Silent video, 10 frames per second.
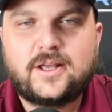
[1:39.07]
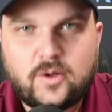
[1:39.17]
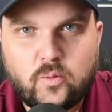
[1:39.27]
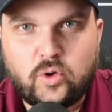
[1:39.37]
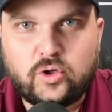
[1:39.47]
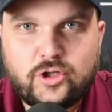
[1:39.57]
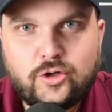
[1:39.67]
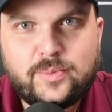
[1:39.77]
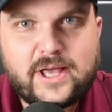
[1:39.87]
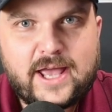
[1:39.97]
Will
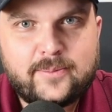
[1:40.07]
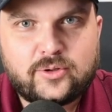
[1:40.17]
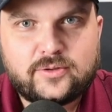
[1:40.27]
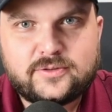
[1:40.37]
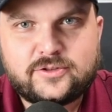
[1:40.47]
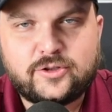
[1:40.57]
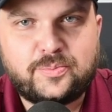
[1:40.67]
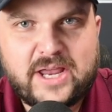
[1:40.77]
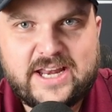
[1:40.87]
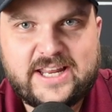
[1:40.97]
you be able to
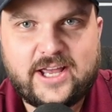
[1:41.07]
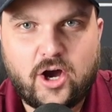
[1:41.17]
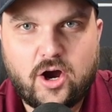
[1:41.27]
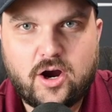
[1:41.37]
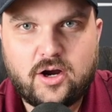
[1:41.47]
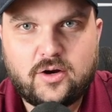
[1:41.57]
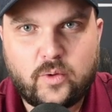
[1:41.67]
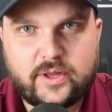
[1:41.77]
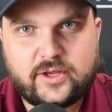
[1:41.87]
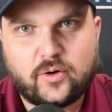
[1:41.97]
PDR
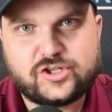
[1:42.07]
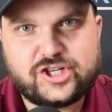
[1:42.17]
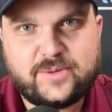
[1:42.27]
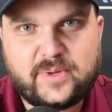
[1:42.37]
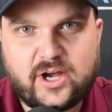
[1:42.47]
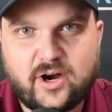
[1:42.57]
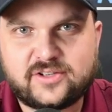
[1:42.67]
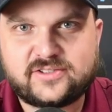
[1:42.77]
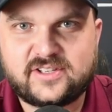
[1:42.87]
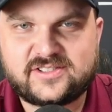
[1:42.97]
with your GPR
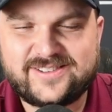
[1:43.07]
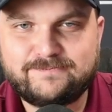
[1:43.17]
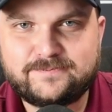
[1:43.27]
system?